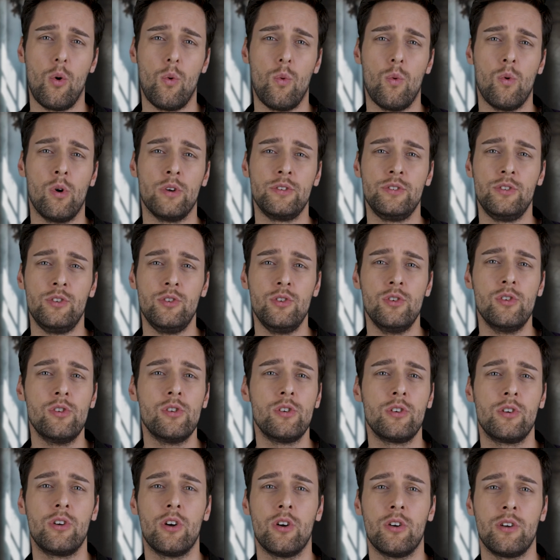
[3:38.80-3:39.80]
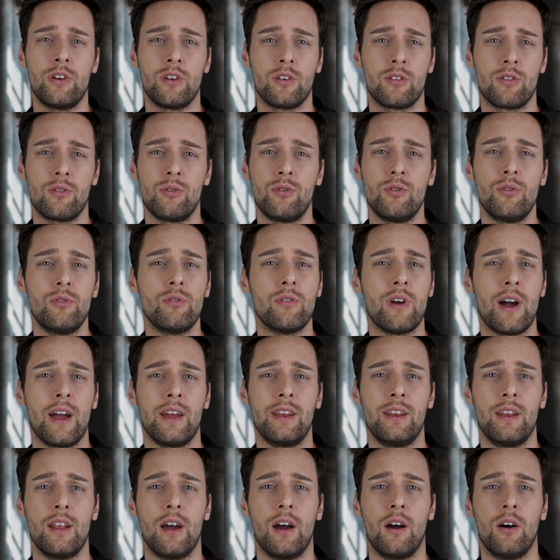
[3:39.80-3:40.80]
What you're going through right
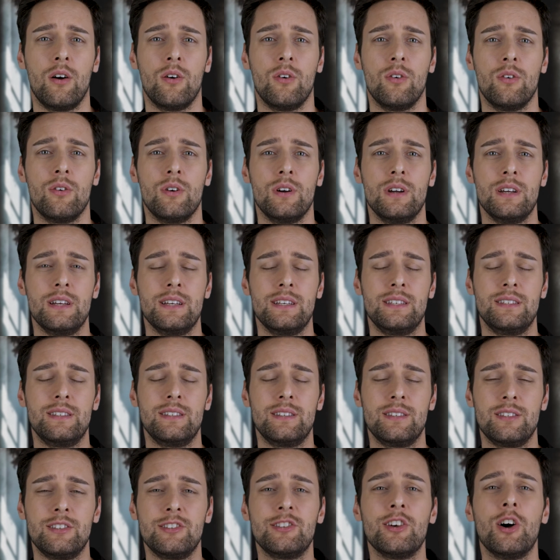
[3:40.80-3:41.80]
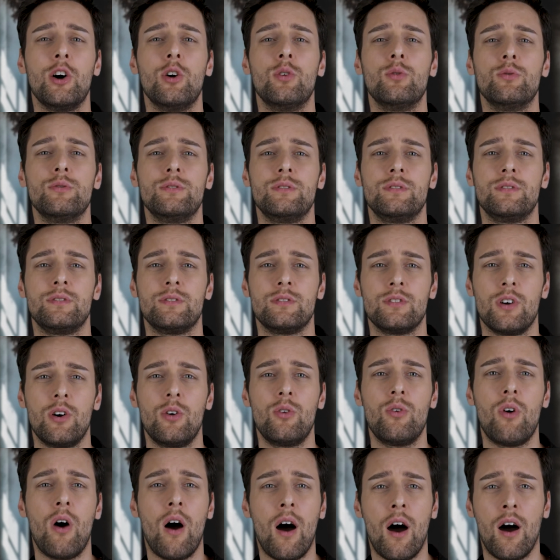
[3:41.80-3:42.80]
now is so,
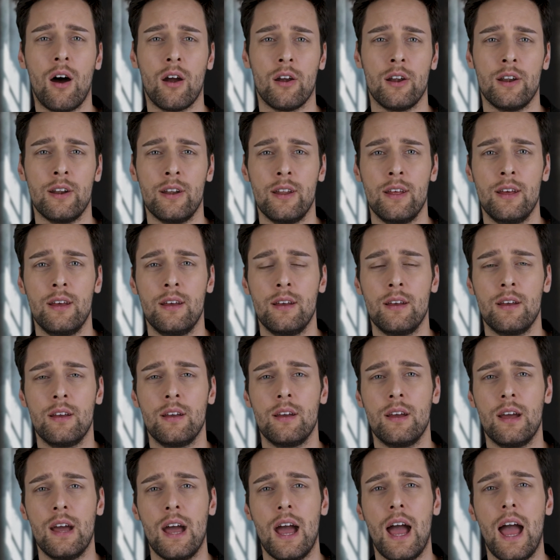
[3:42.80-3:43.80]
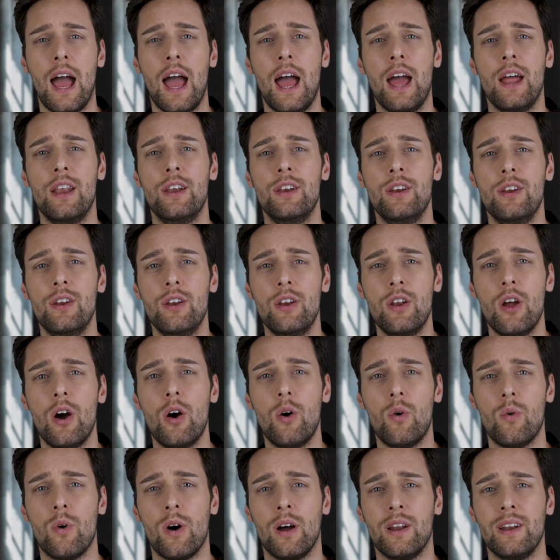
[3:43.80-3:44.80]
so hard, and
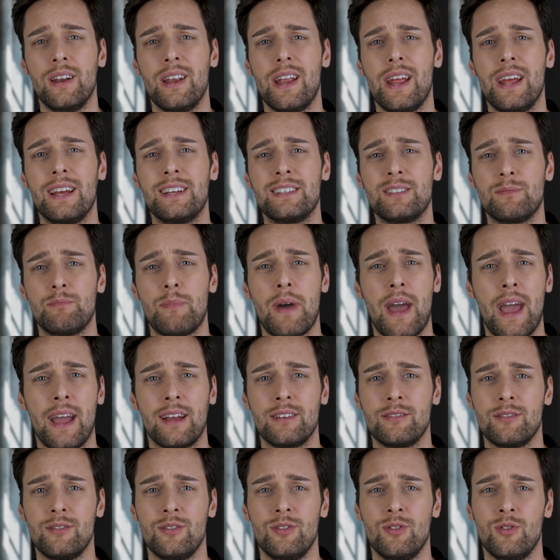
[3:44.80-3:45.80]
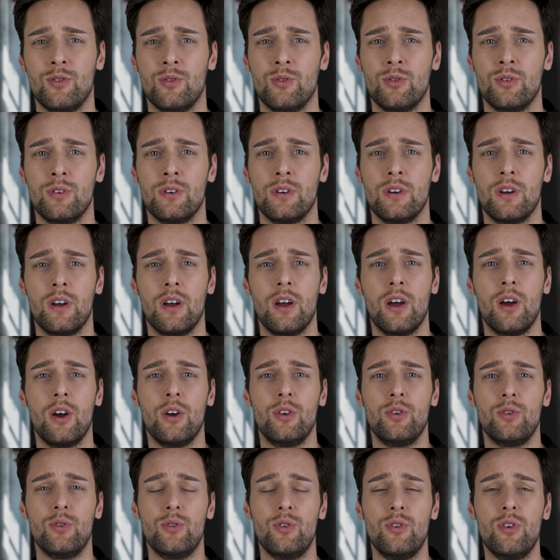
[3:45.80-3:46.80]
no one expects you
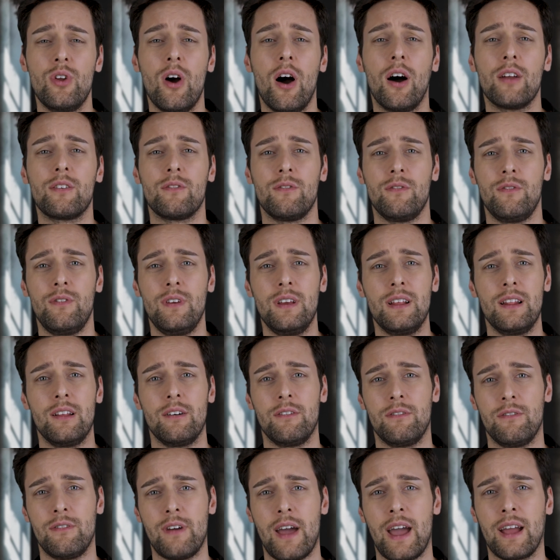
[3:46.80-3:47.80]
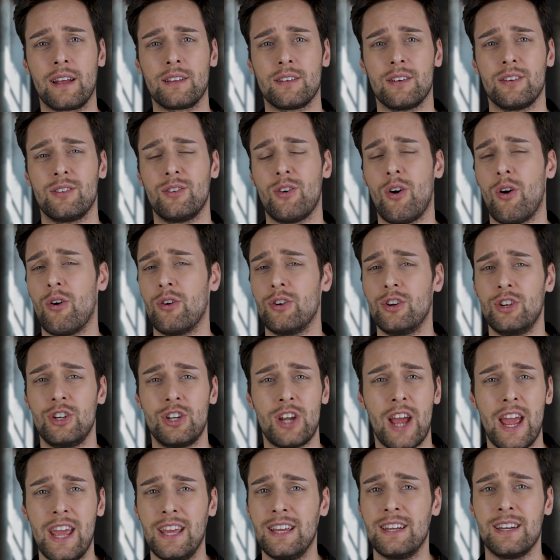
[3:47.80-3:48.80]
to not feel affected or
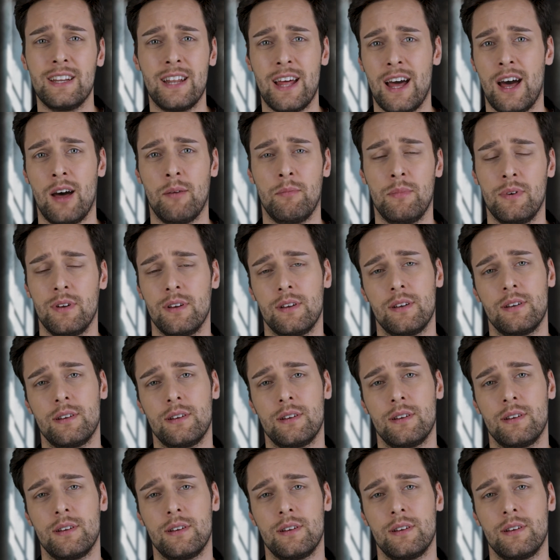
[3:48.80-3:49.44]
shaken up.